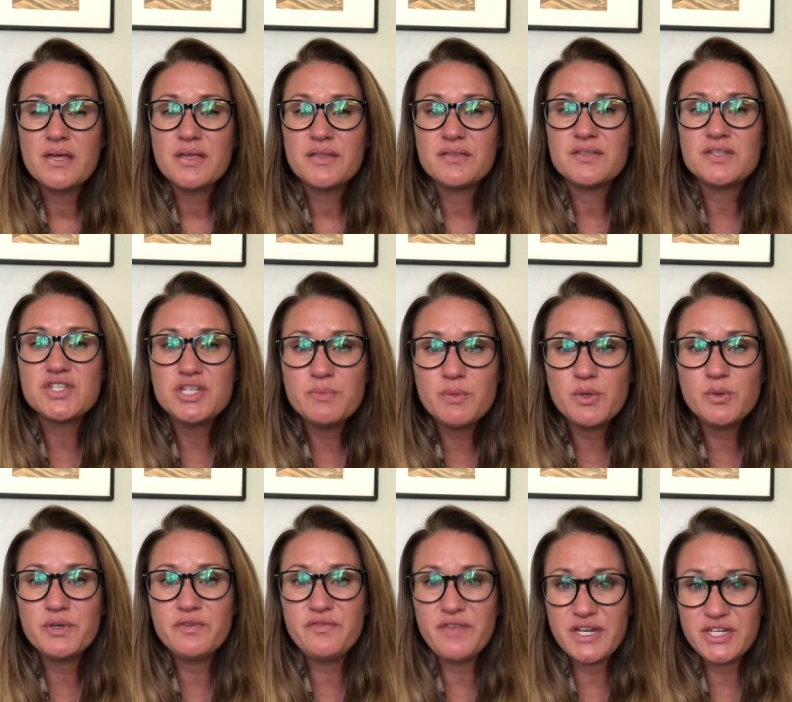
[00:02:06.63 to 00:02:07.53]
The
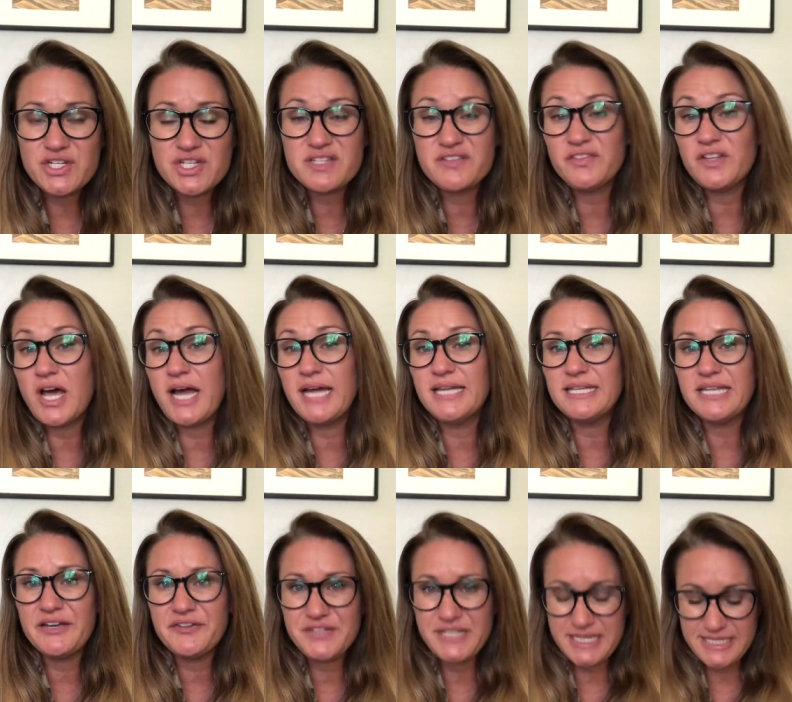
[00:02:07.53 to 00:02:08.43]
Chimu Adventures flight
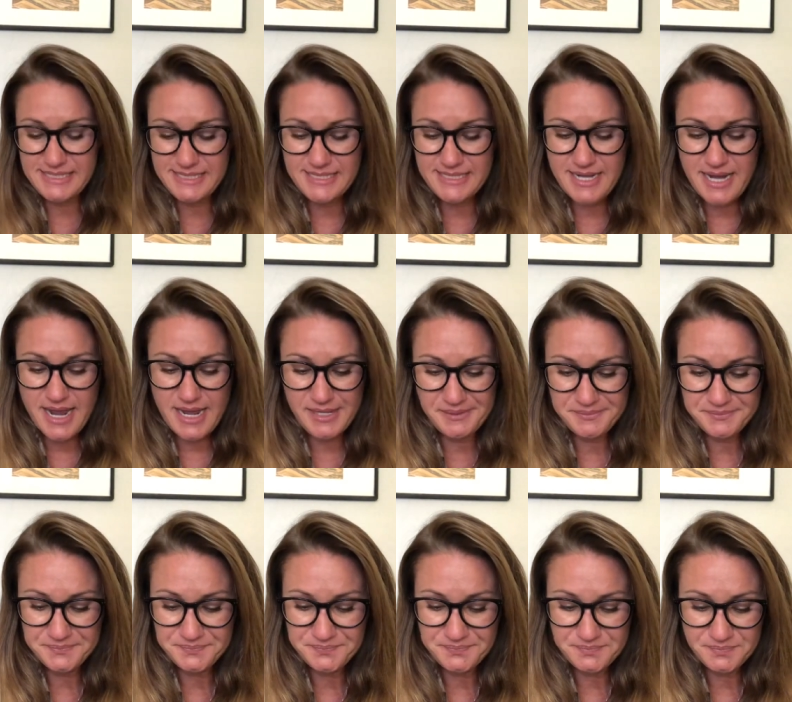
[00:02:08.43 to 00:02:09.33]
left yesterday,
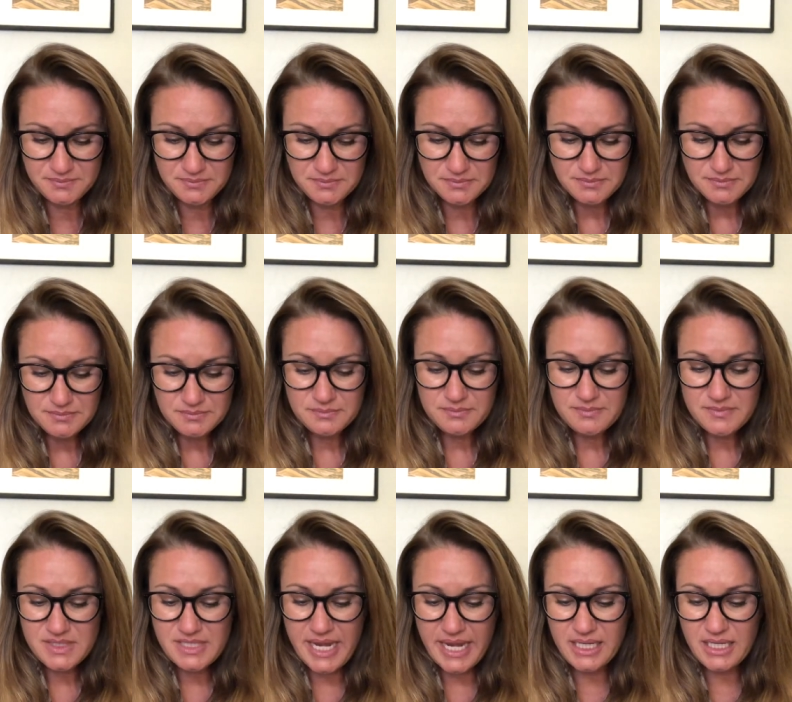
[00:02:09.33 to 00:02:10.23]

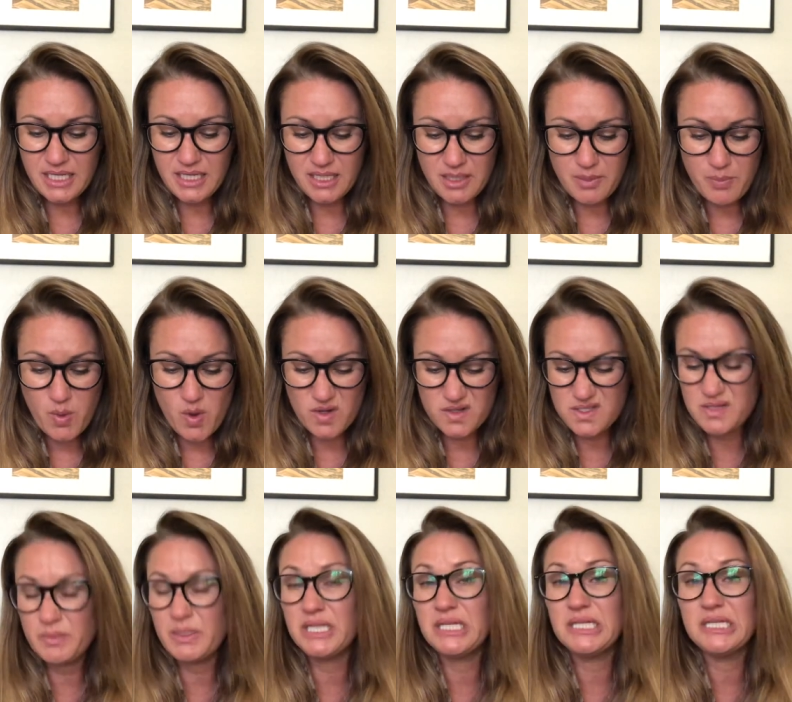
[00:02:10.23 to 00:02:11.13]
taking
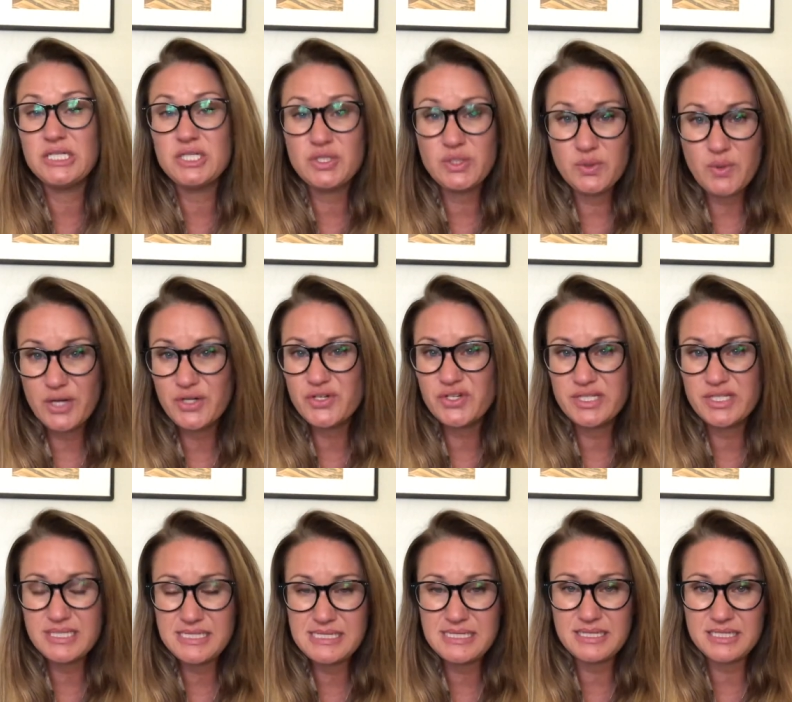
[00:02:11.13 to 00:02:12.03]
approximately
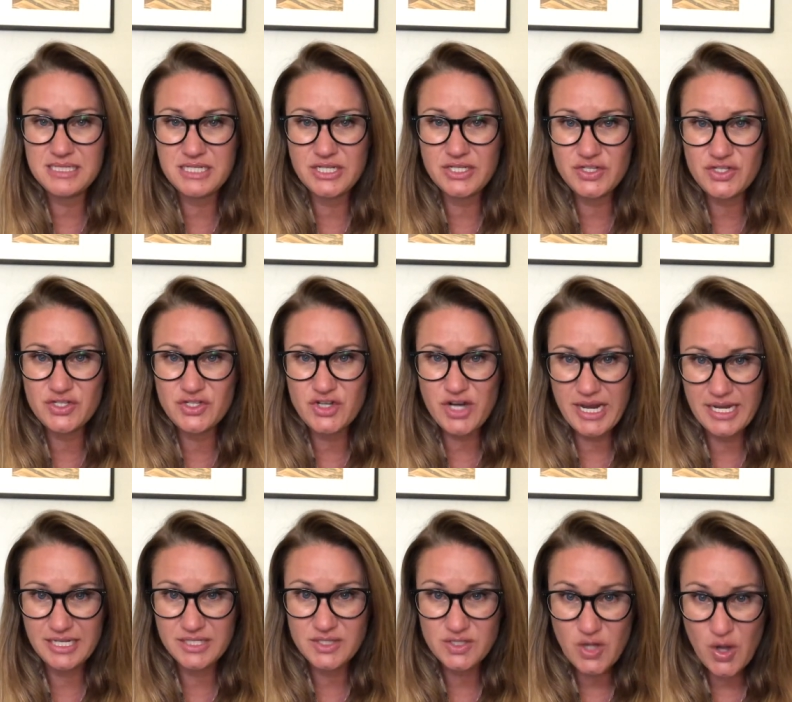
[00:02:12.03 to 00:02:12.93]
260
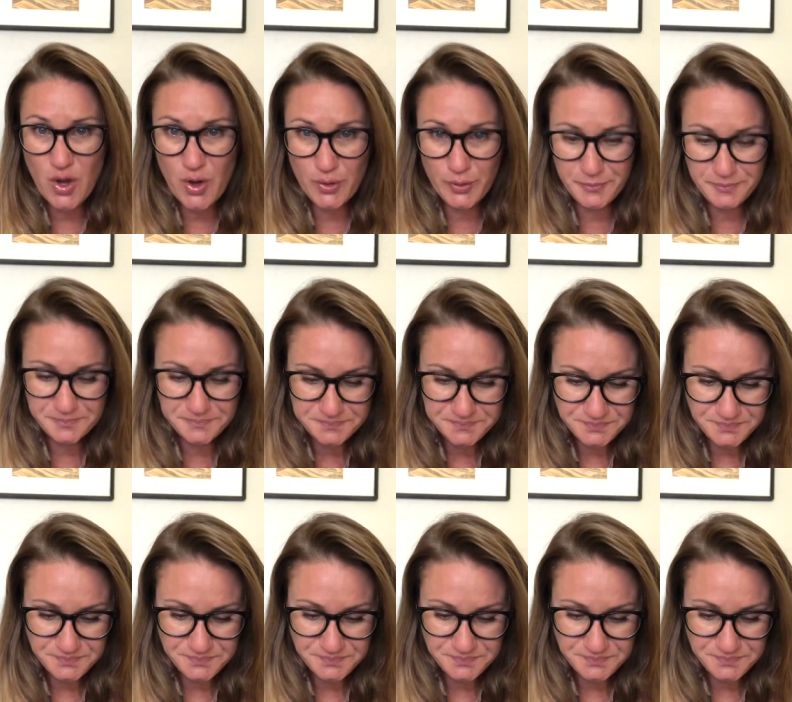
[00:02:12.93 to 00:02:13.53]
Australians home.